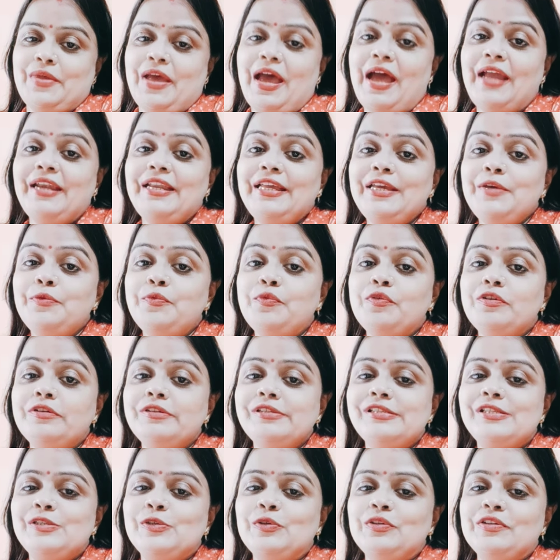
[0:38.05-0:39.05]
And he
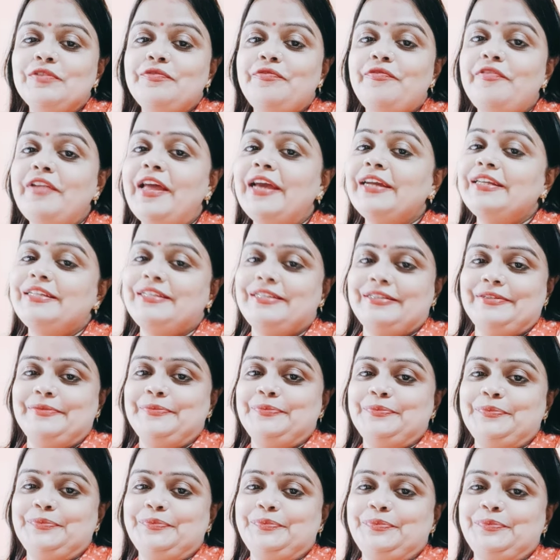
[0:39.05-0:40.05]
wants to reflect
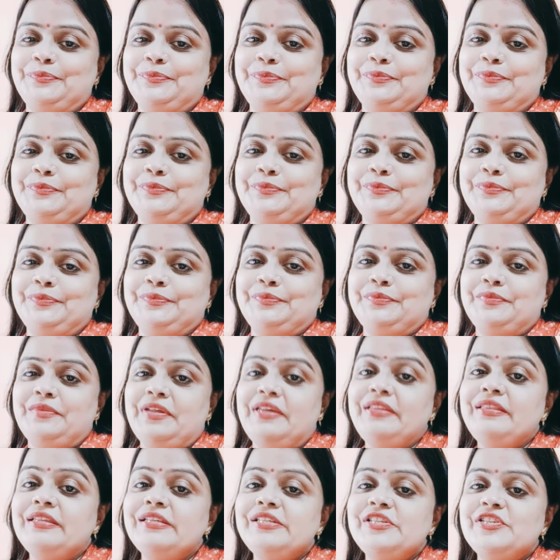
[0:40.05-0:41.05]

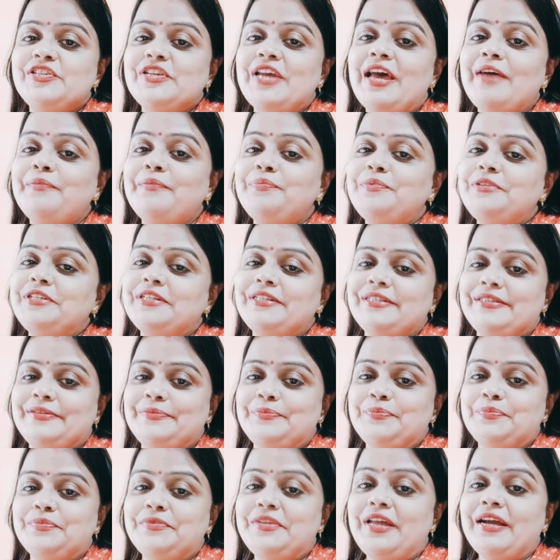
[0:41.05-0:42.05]
in this chapter
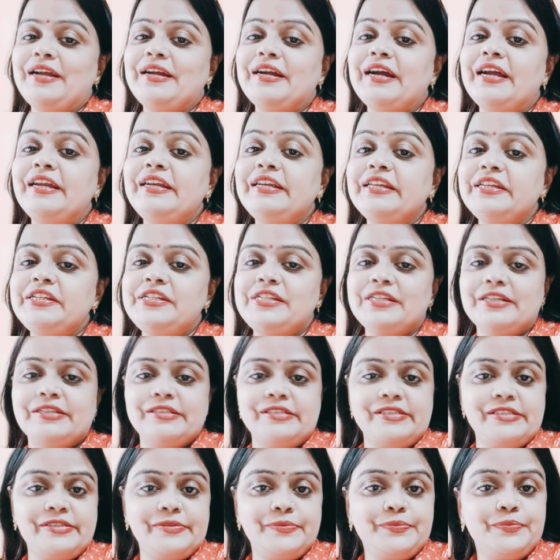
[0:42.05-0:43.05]
the
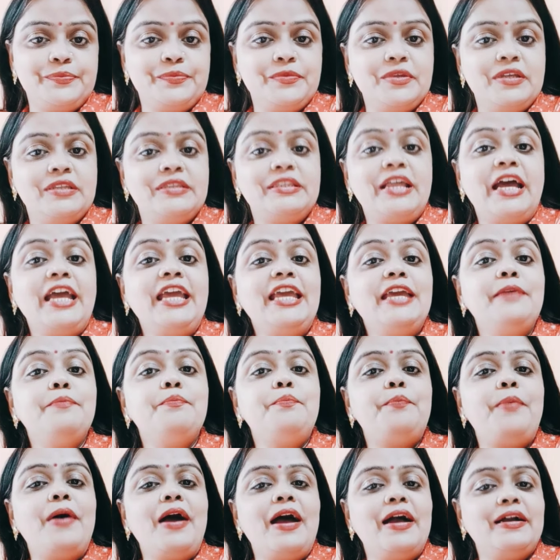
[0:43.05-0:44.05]
conditions, the
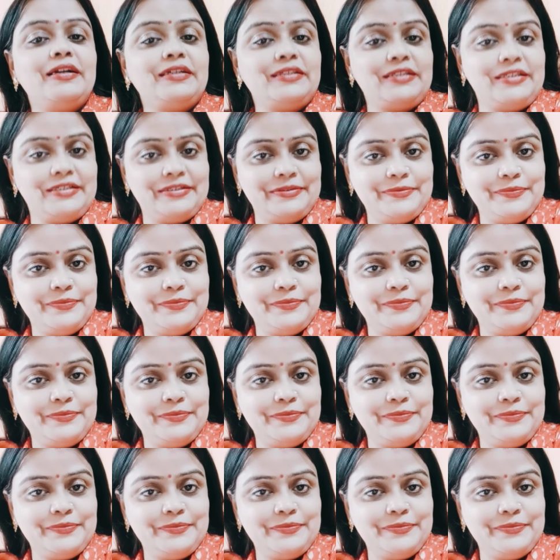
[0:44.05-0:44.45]
impact,